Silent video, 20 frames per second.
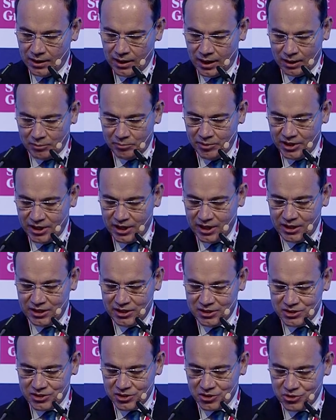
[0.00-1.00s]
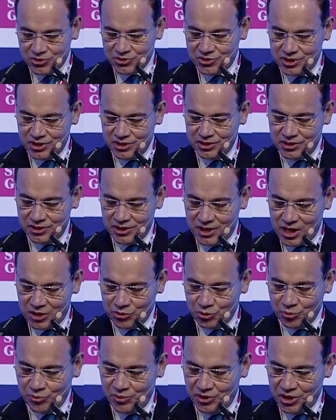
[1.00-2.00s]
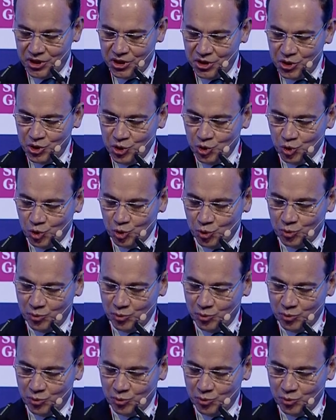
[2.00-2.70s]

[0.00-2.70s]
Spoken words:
Albania is considered now to be a new